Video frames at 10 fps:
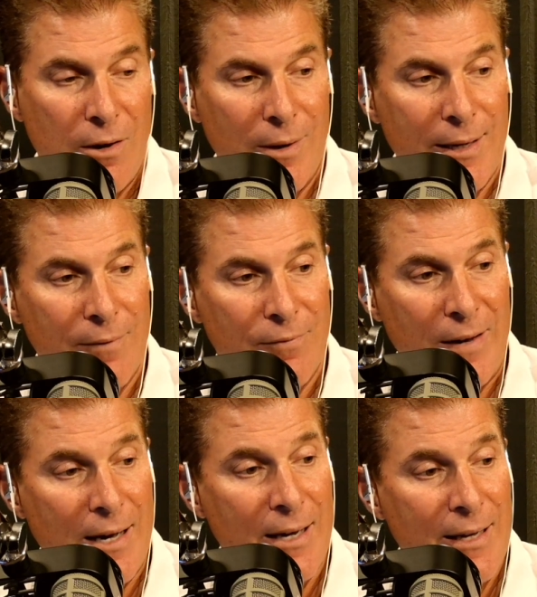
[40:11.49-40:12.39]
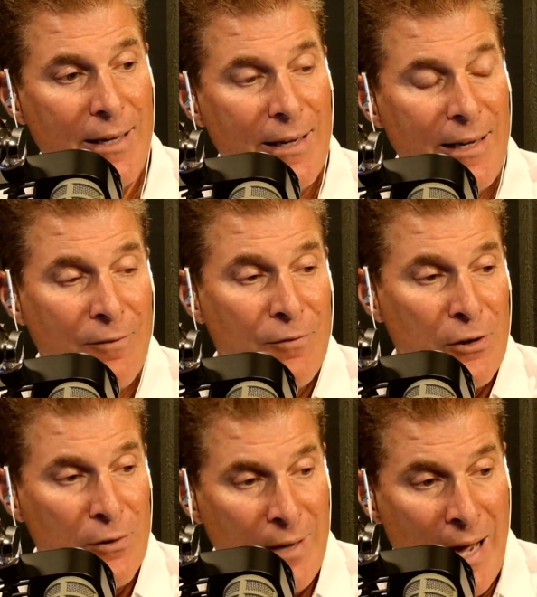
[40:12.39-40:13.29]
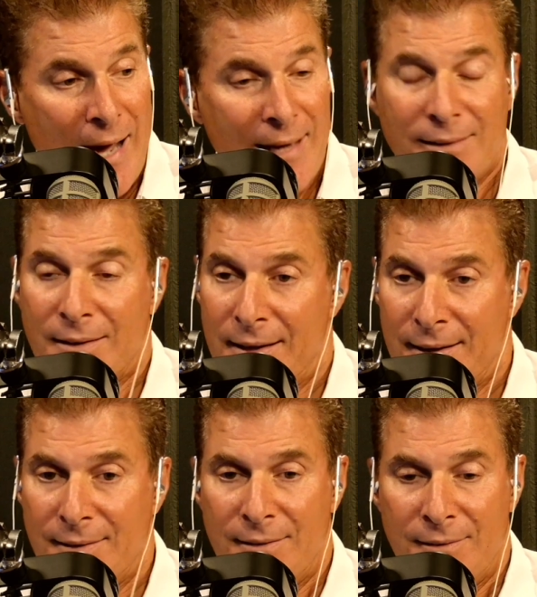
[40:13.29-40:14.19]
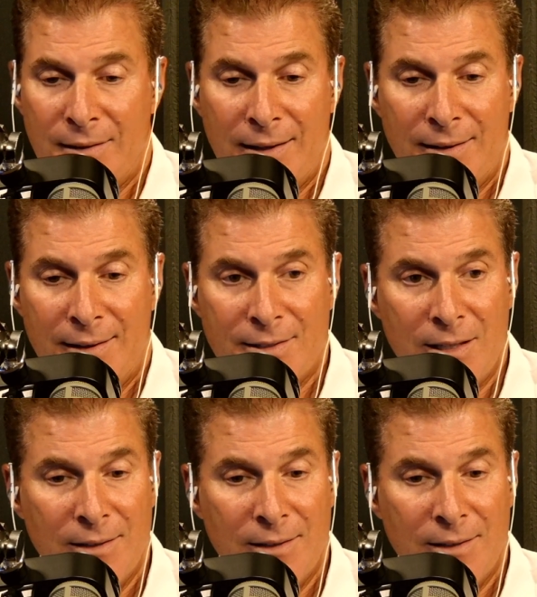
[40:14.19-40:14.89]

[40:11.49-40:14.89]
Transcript: And if you're not, then it's